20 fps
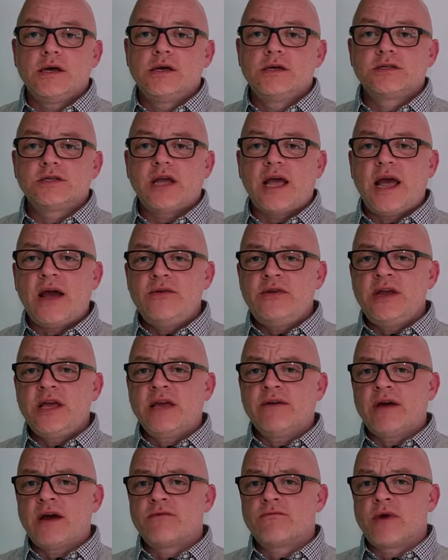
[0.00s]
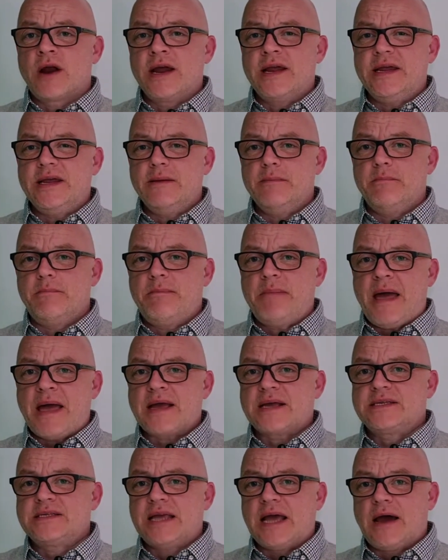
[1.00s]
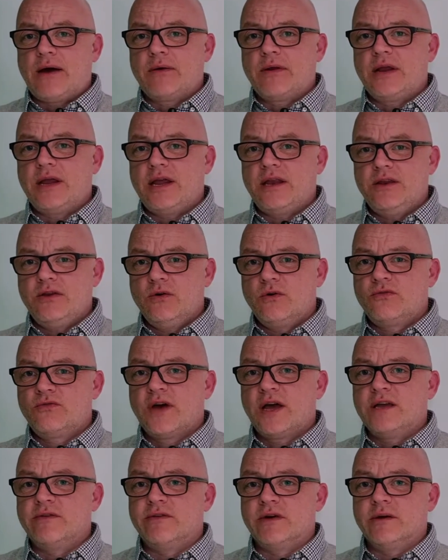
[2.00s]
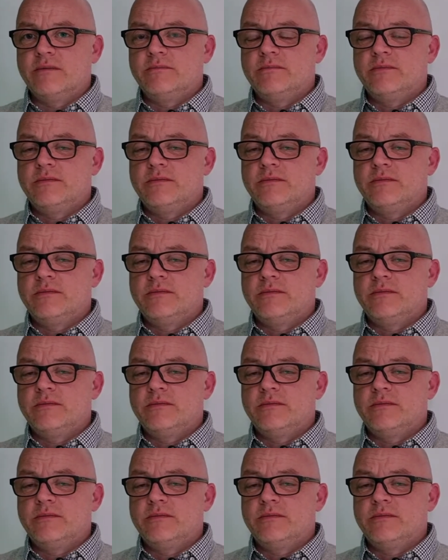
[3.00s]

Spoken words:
So how do you get that rate back down in your favour?